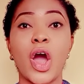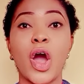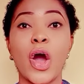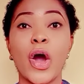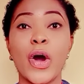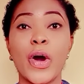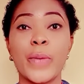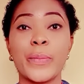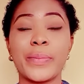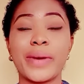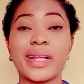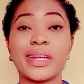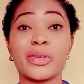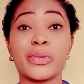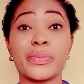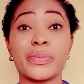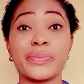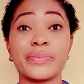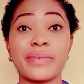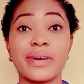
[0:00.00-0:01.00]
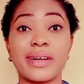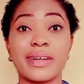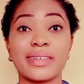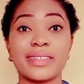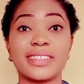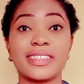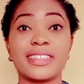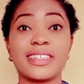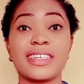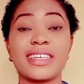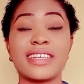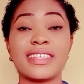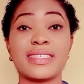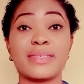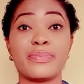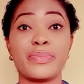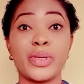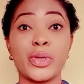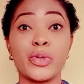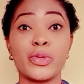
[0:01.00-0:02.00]
O malumma. She is
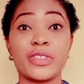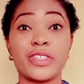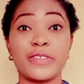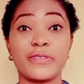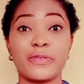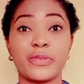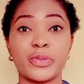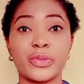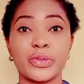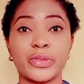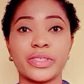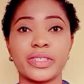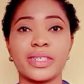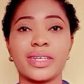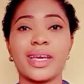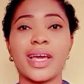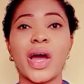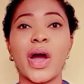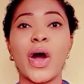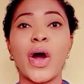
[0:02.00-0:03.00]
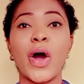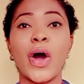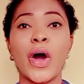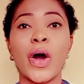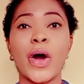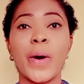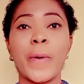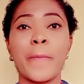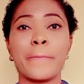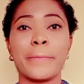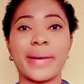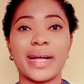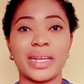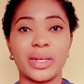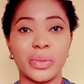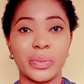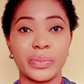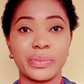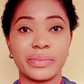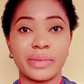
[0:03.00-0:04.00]
beautiful. O
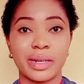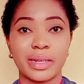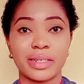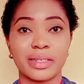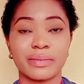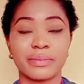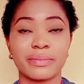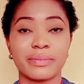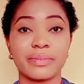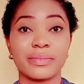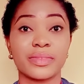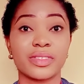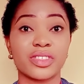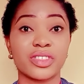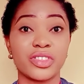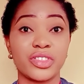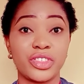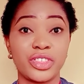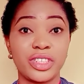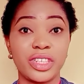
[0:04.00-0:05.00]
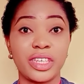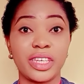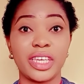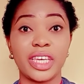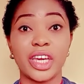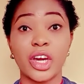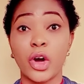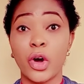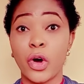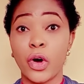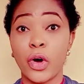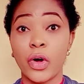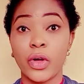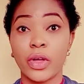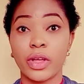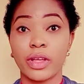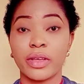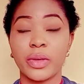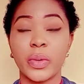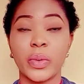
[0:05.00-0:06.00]
malumma. She, o.
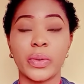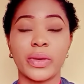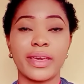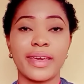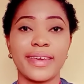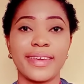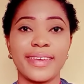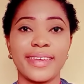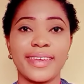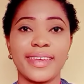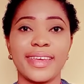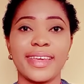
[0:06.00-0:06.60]
Okay?